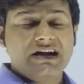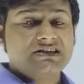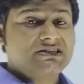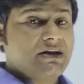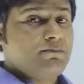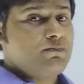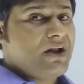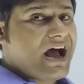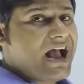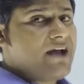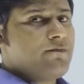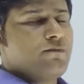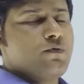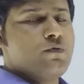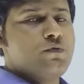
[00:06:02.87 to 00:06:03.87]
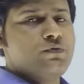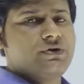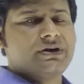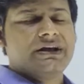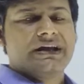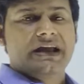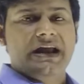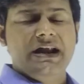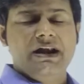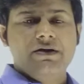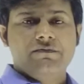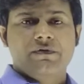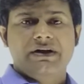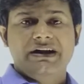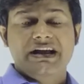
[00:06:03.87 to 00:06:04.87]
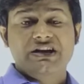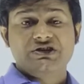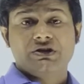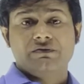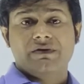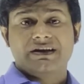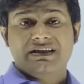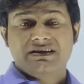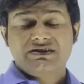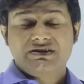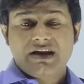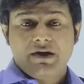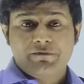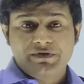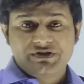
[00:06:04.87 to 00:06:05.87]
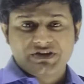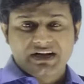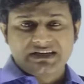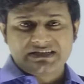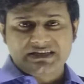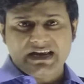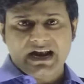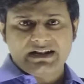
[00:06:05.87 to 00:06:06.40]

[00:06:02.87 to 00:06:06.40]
supply food in different nations where there's deficiency,